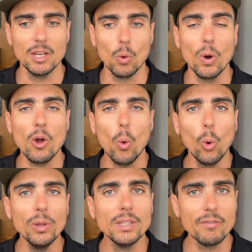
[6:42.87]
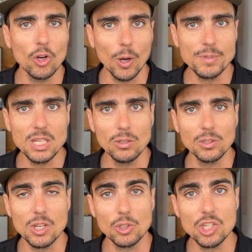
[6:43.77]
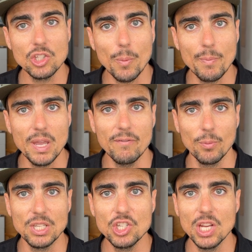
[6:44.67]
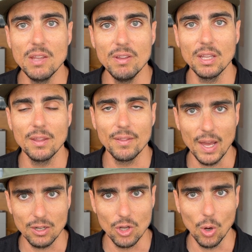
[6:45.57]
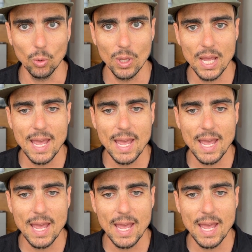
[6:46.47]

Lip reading: what are all the different obstacles that will stop me from achieving that goal?